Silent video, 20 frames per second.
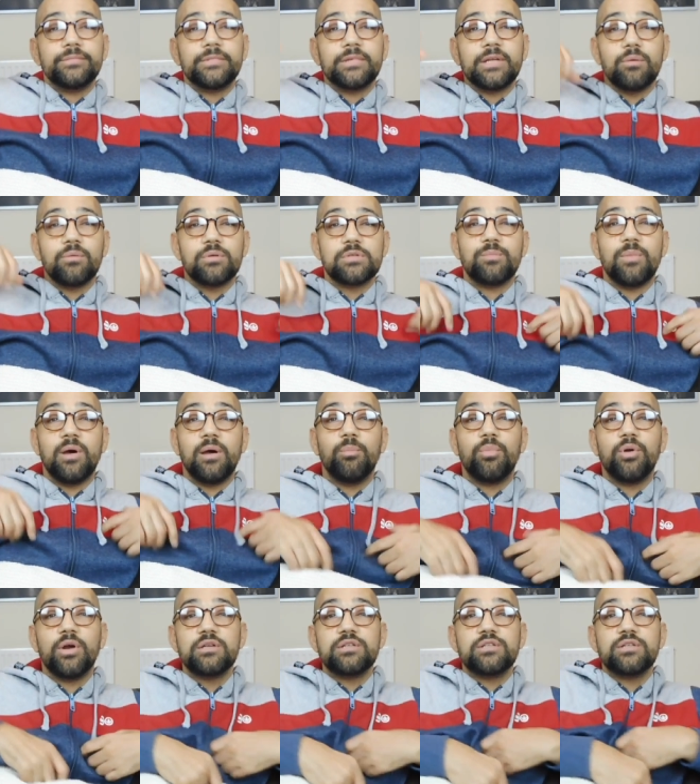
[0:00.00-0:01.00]
That was my
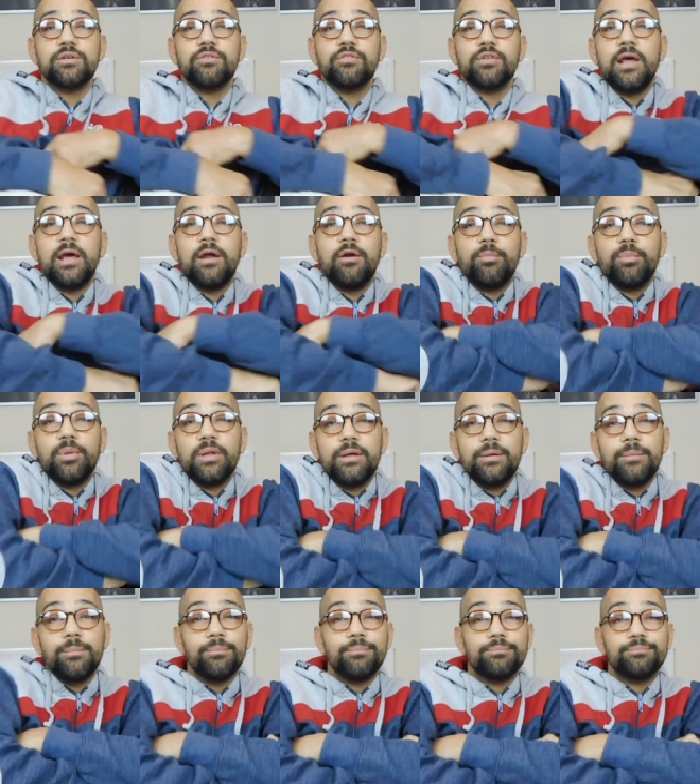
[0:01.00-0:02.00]
impression of an
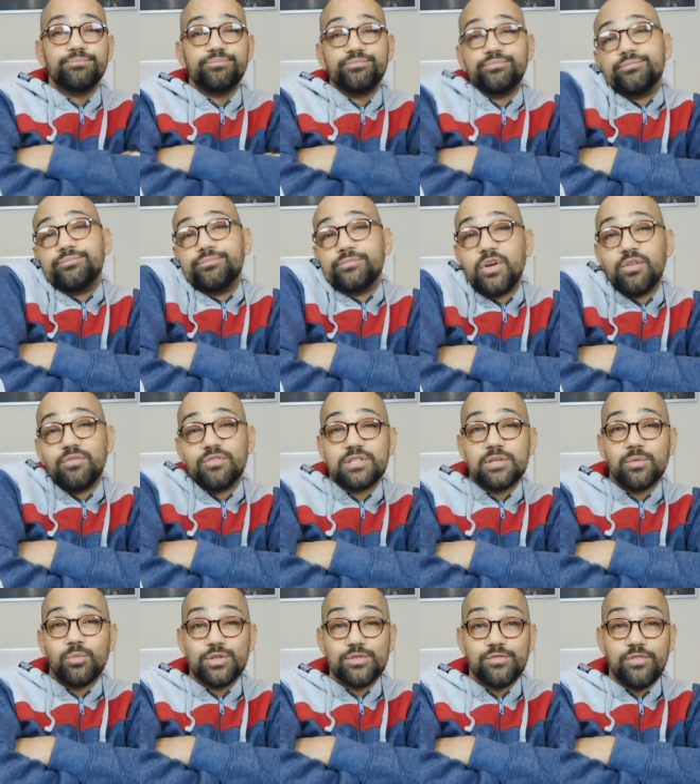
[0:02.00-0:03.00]
aeroplane, obviously
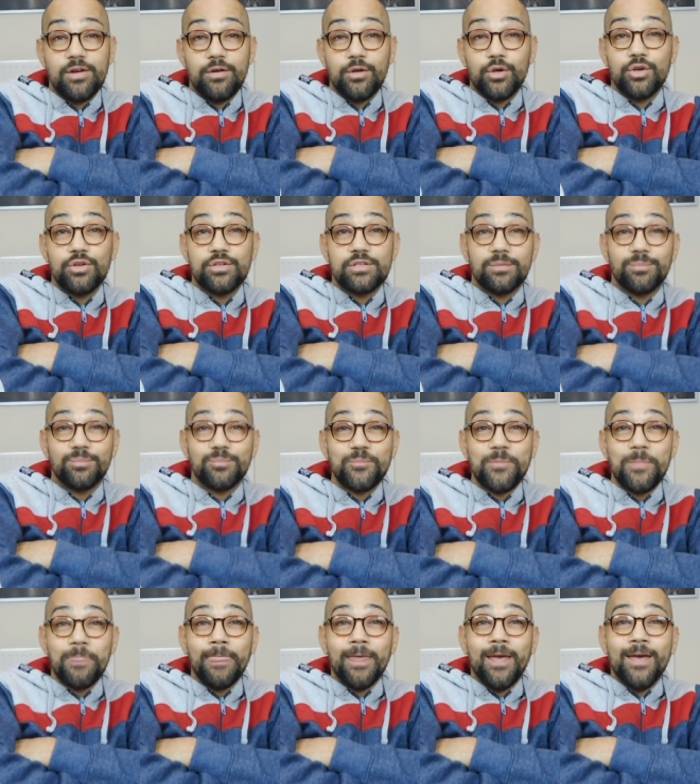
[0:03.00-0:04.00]
it wasn't very good.
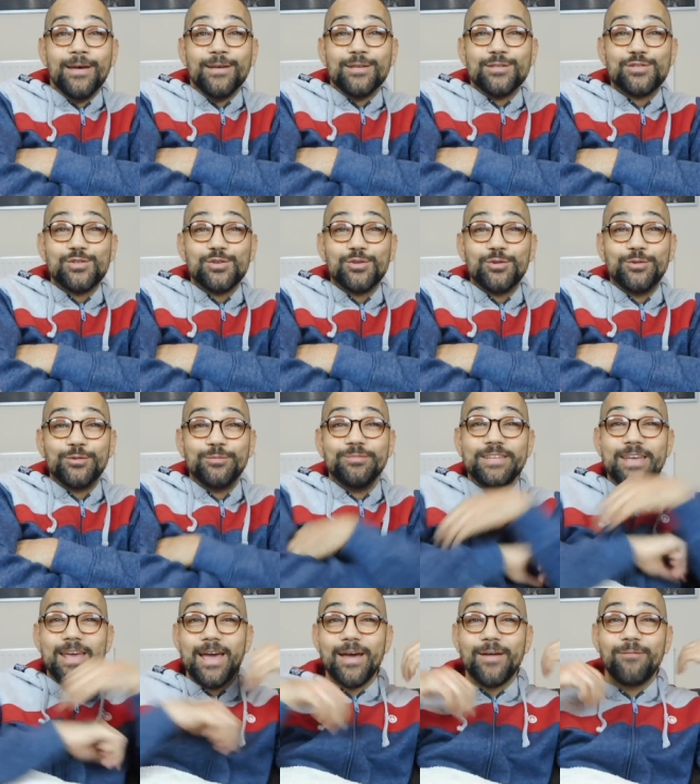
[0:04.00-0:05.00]
So
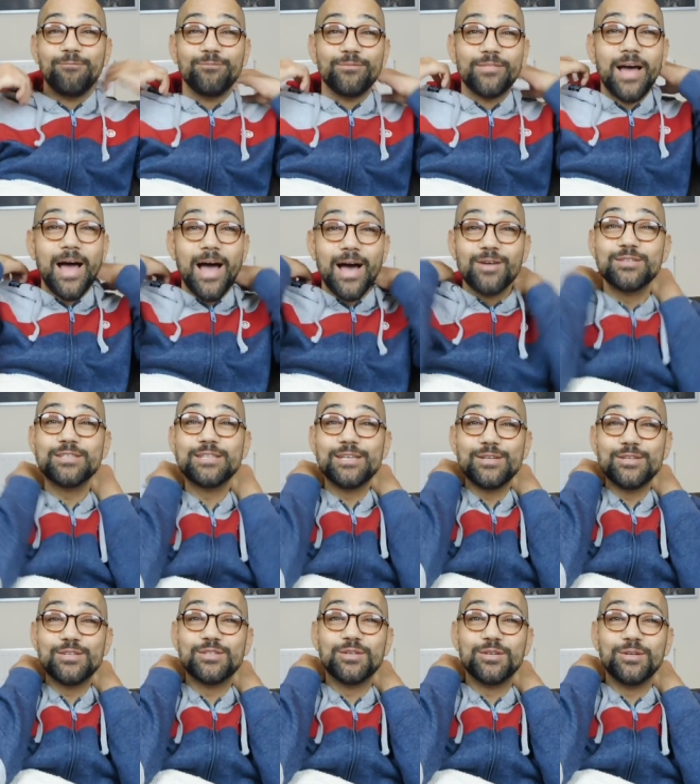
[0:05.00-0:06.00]
yeah, I'll see
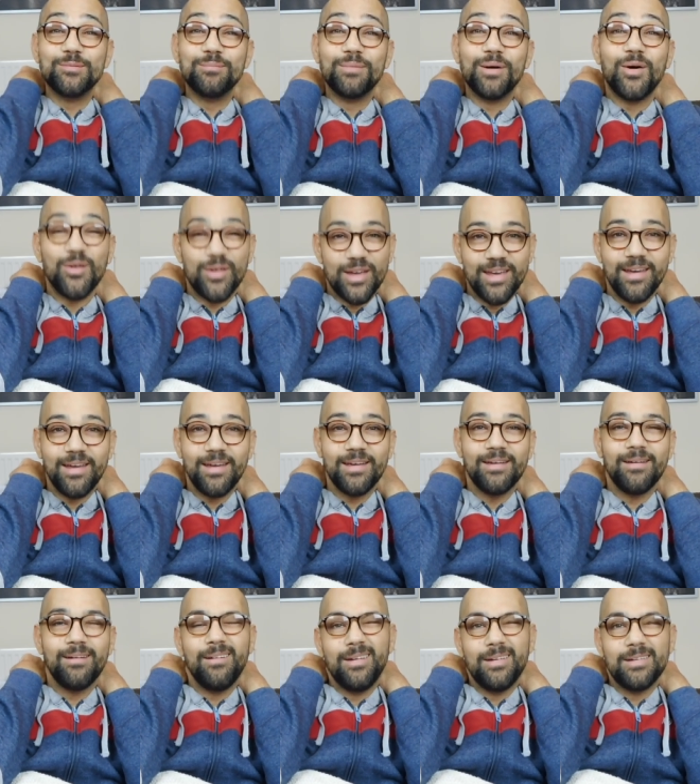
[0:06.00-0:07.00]
you soon. Okay,
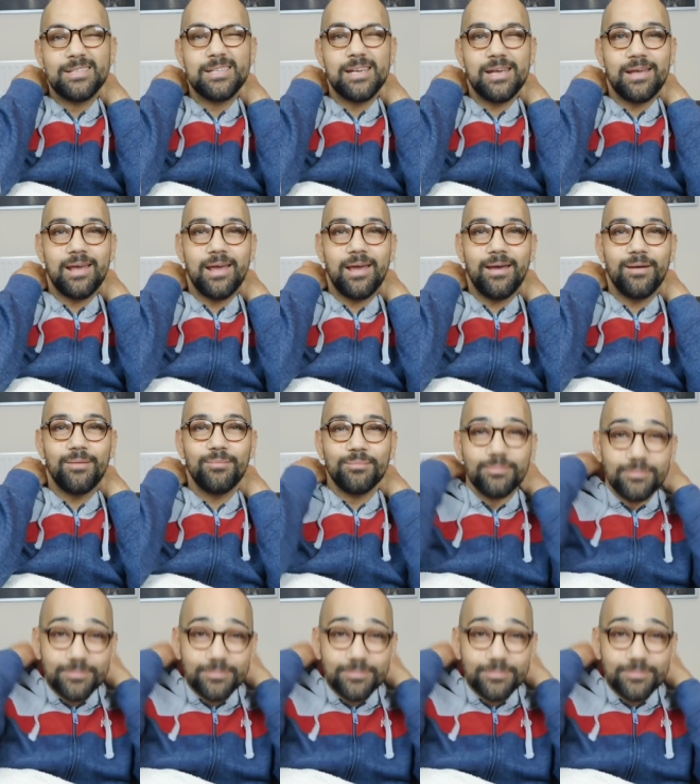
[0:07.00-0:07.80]
take care.